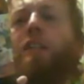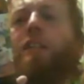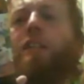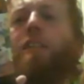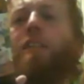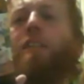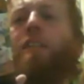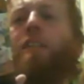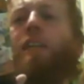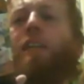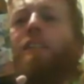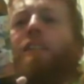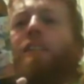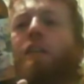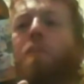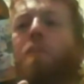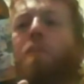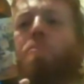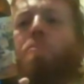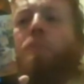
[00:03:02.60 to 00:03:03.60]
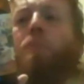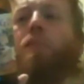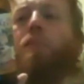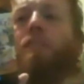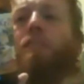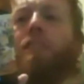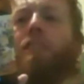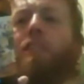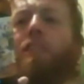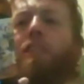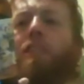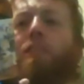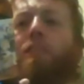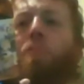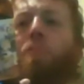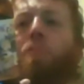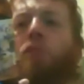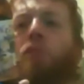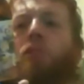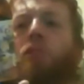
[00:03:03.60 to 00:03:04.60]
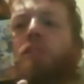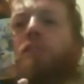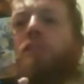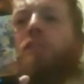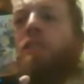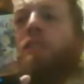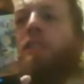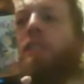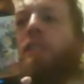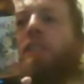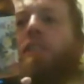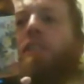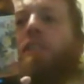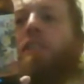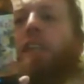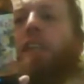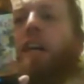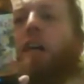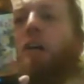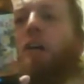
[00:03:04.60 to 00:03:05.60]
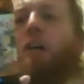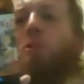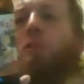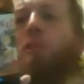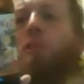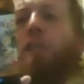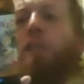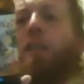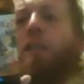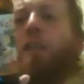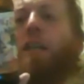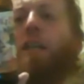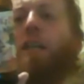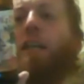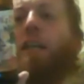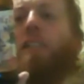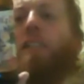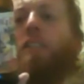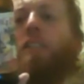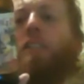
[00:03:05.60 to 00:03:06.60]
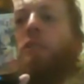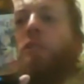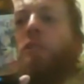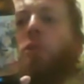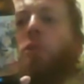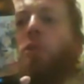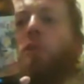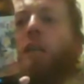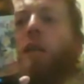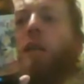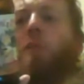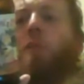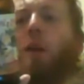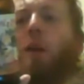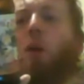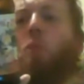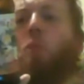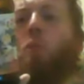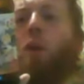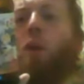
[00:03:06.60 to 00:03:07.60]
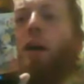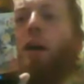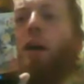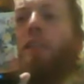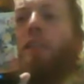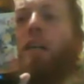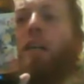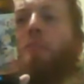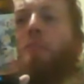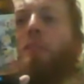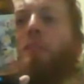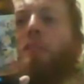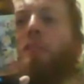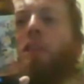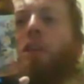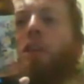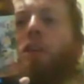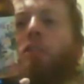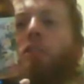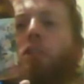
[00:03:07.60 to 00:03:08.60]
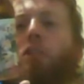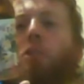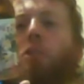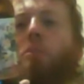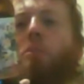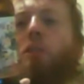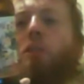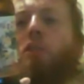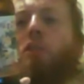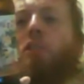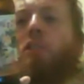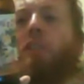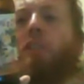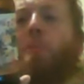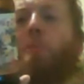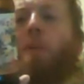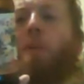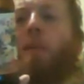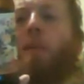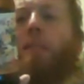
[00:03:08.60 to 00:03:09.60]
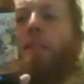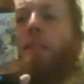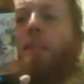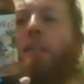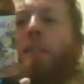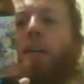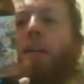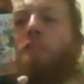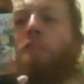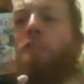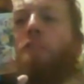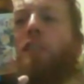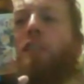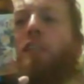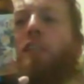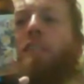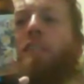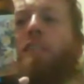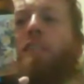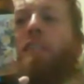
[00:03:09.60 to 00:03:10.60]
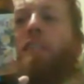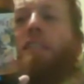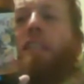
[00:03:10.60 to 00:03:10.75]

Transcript: nectar imprisoned in the bottle, lest out. It is cruel to keep a wild animal locked up, uncap it, release it,